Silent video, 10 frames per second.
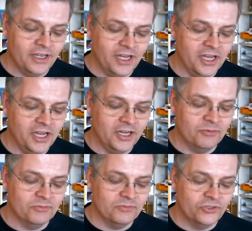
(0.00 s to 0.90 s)

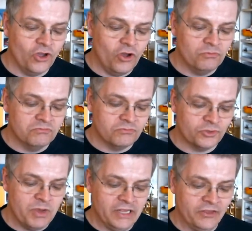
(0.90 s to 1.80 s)
Tom
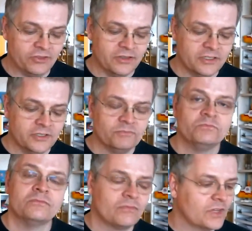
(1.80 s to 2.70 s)
Smith,
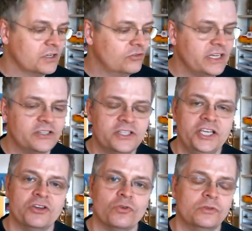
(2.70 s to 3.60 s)
great to see
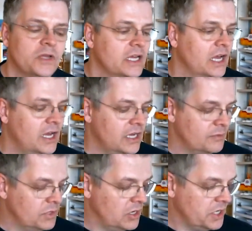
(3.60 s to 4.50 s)
you
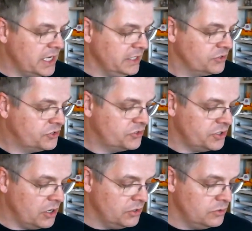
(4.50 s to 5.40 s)
all. Okay,
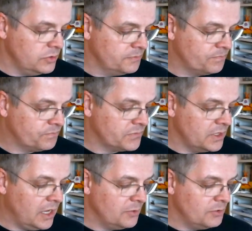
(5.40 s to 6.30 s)
so
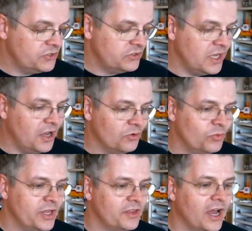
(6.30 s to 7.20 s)
I'm going to start
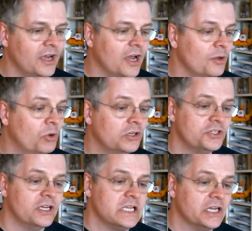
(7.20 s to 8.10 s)
with, I
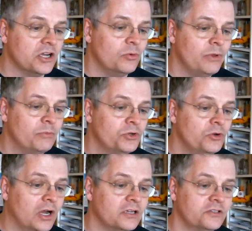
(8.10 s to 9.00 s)
apologize, I can't remember who
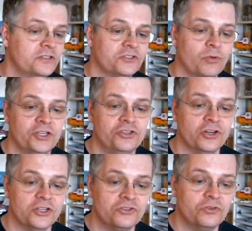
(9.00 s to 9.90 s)
asked this question.
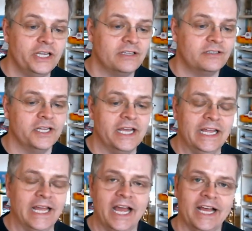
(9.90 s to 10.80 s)
I saw it yesterday
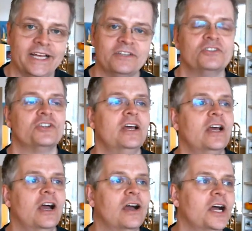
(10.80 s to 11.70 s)
and
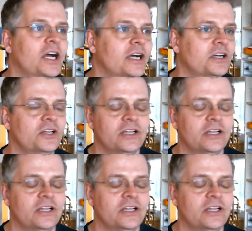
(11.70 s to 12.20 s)
I